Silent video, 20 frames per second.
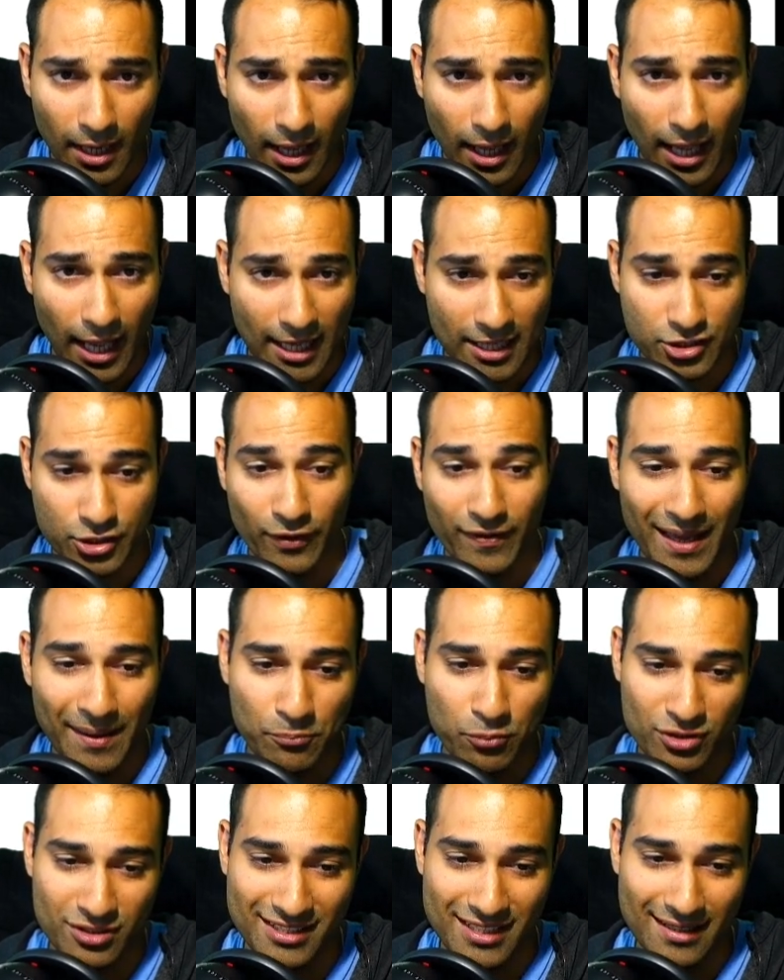And so that
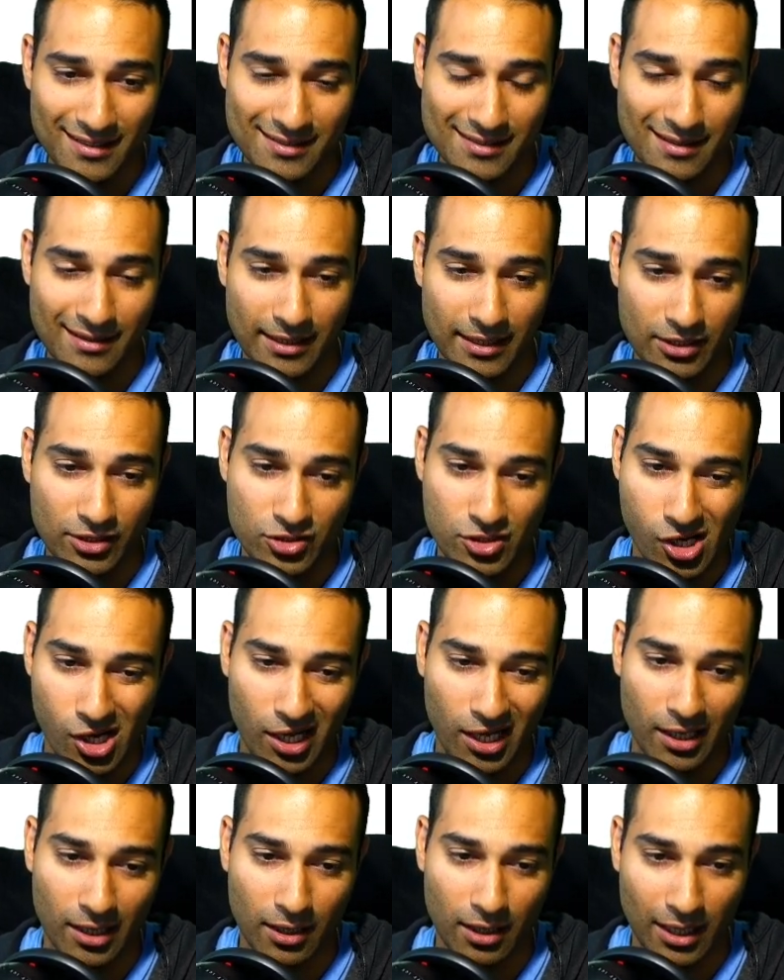presents the
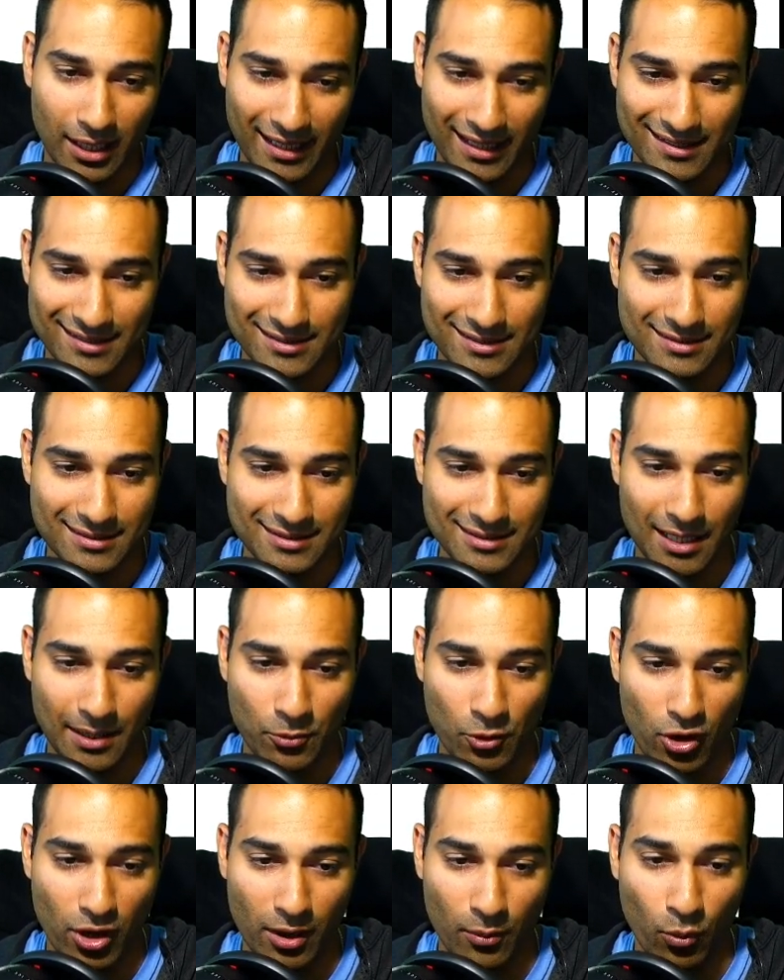entire, I guess,
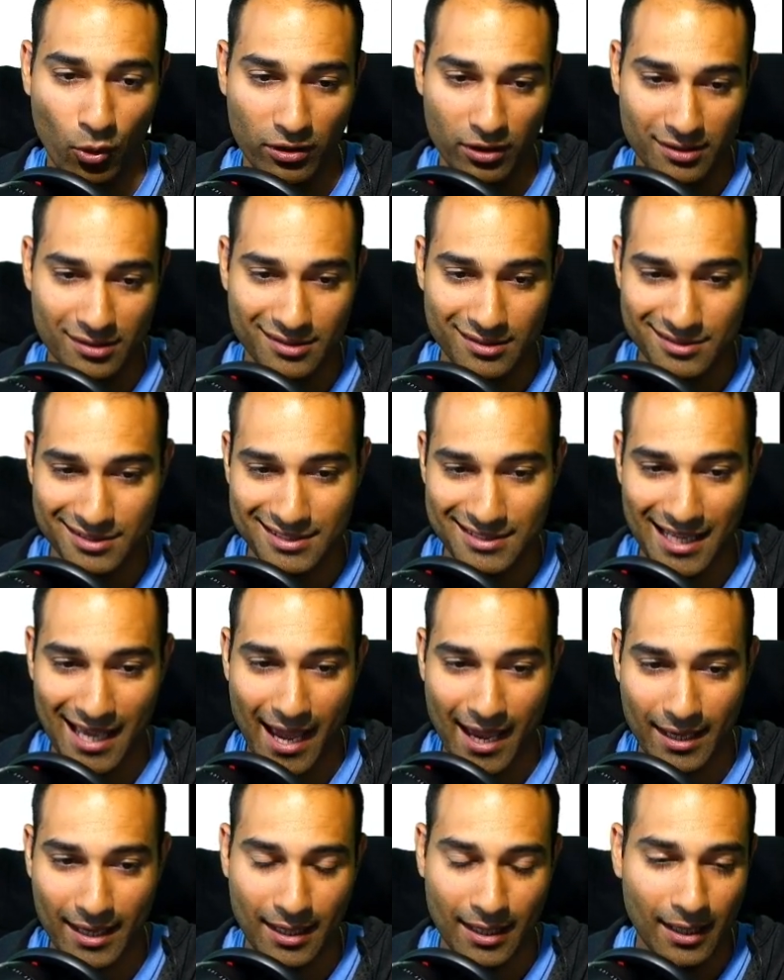Samurai wallet stack.